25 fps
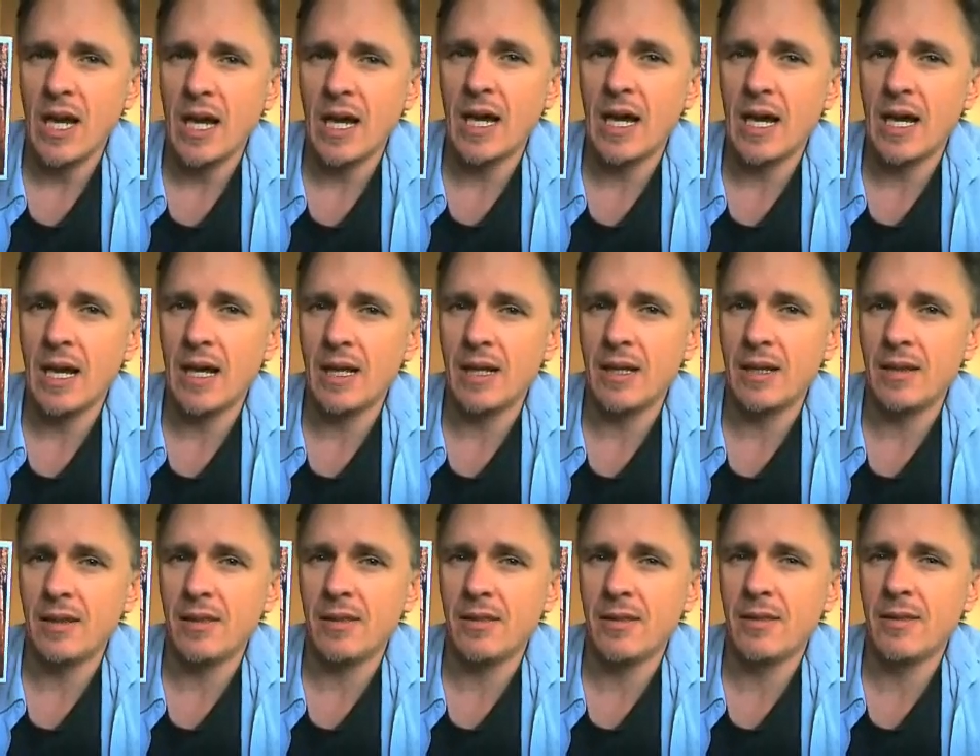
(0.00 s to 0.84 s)

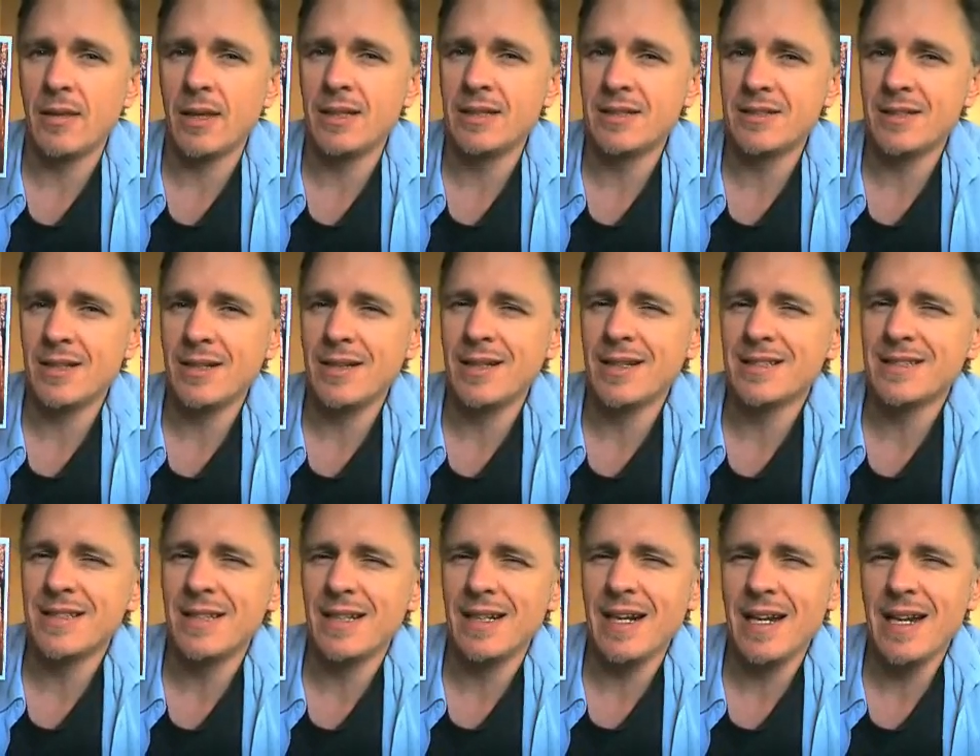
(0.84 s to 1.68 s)
And they see
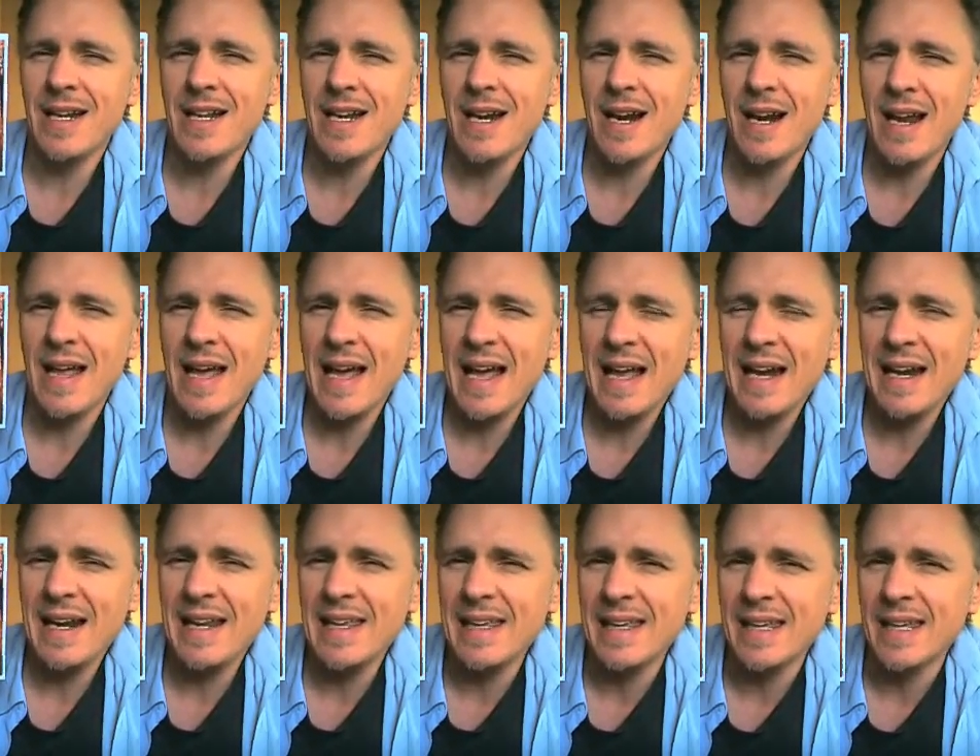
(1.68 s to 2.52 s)
this little
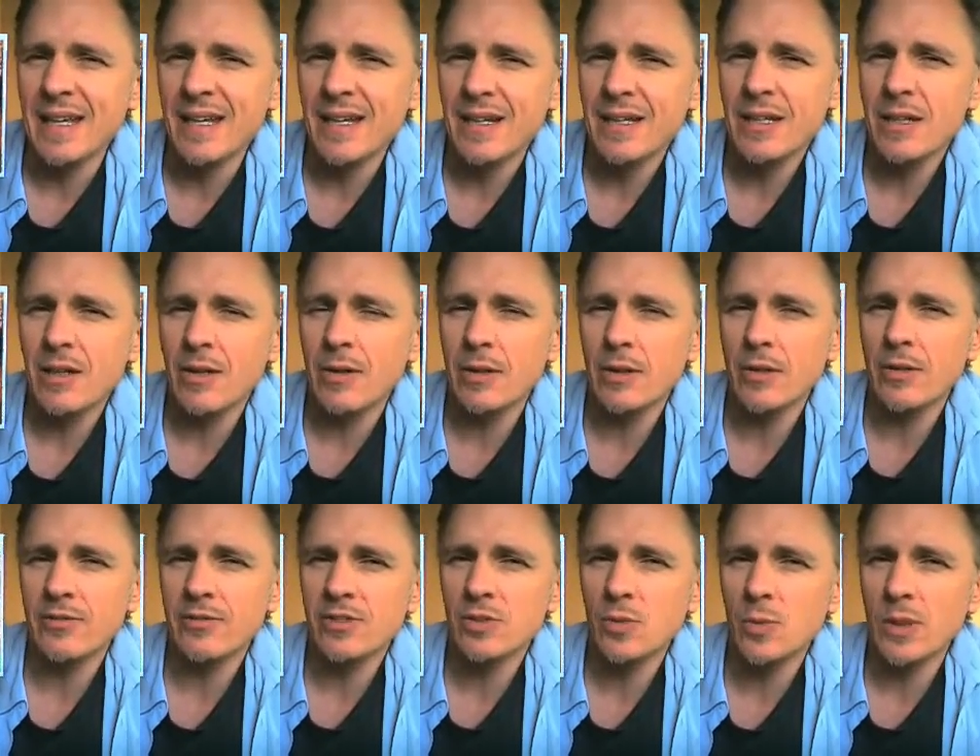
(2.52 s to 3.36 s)
alley going
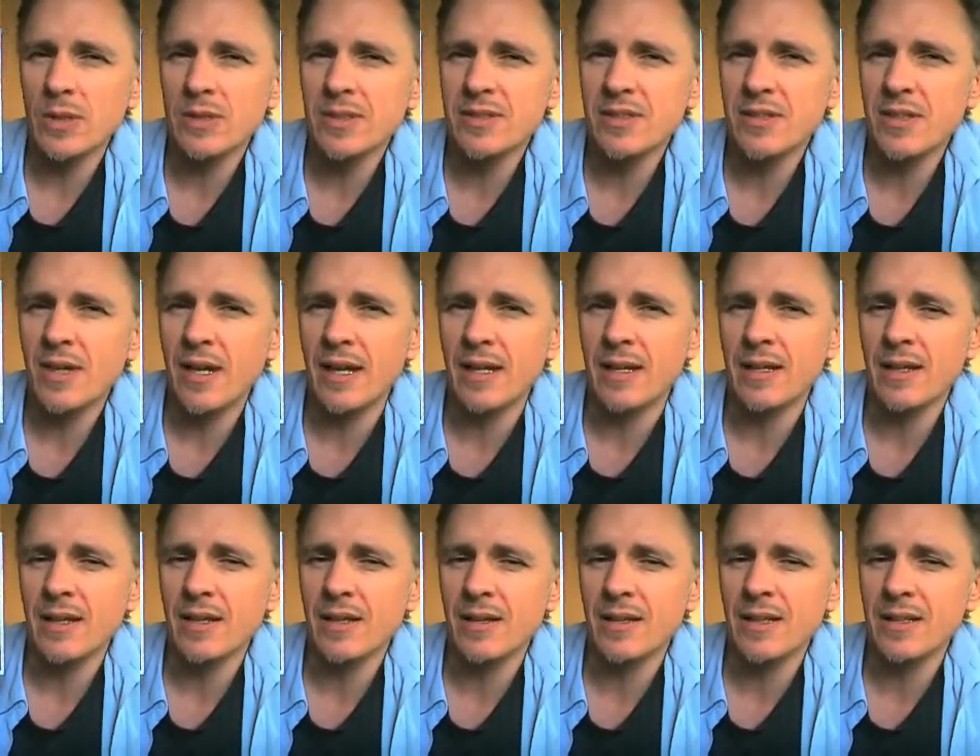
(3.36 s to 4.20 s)
off to one
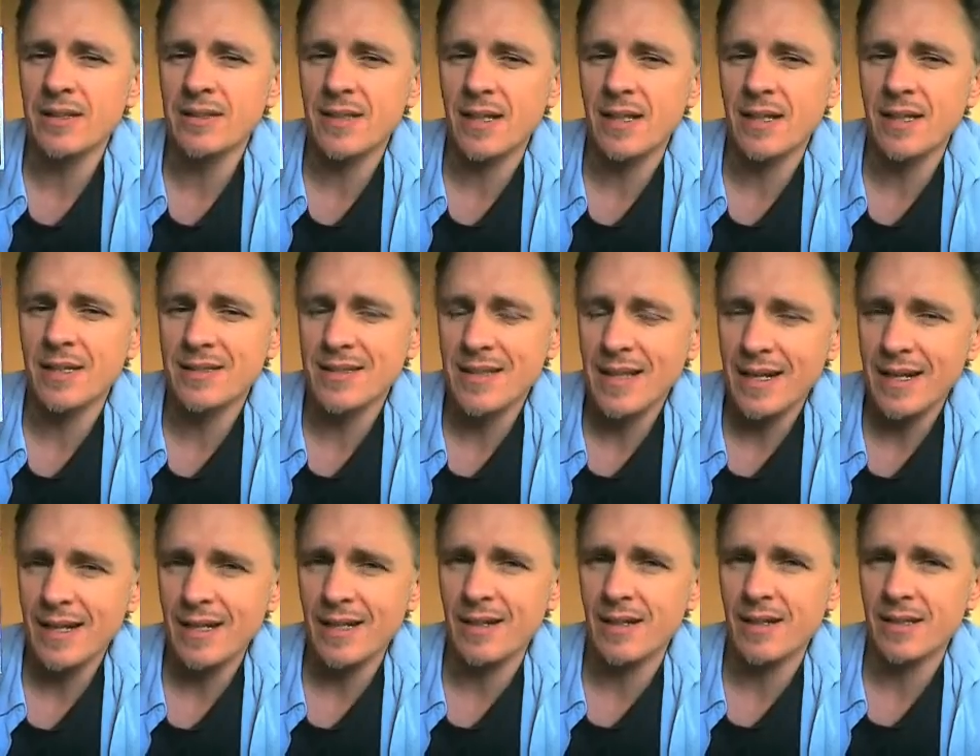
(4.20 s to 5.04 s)
side, and they say, is
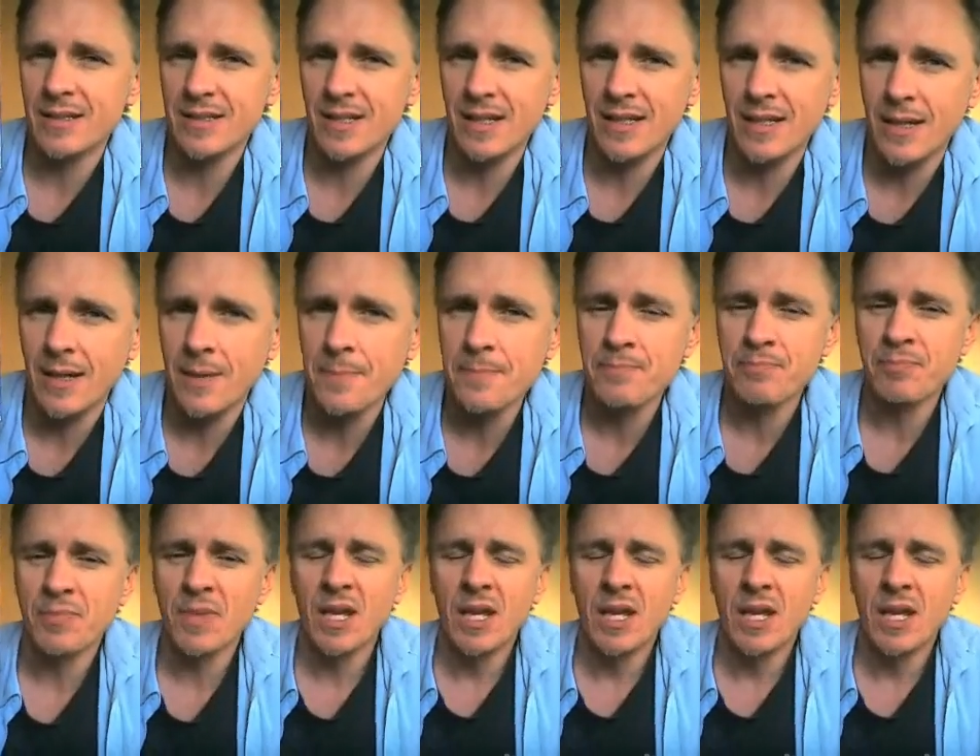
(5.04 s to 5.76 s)
that it? And I say, yeah.